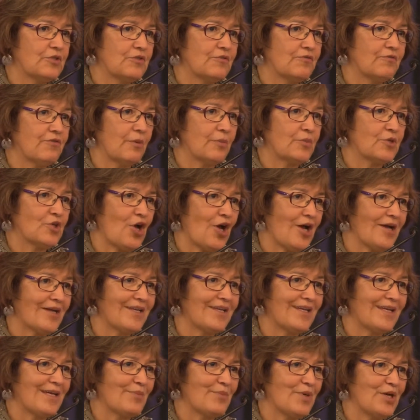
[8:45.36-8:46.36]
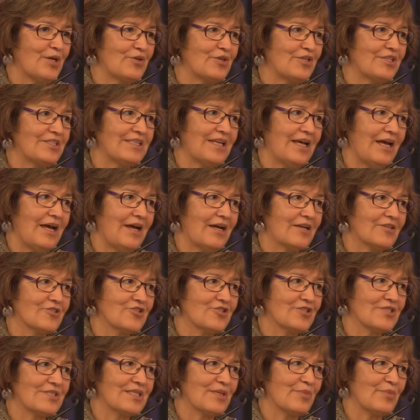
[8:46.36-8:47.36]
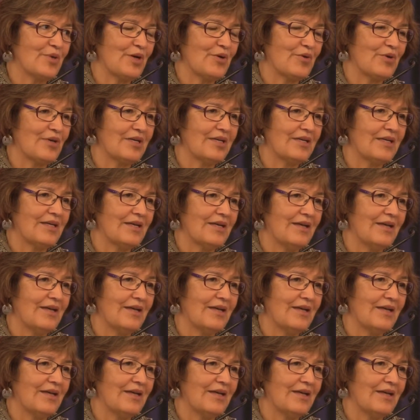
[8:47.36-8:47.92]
from talking about it to actions about it?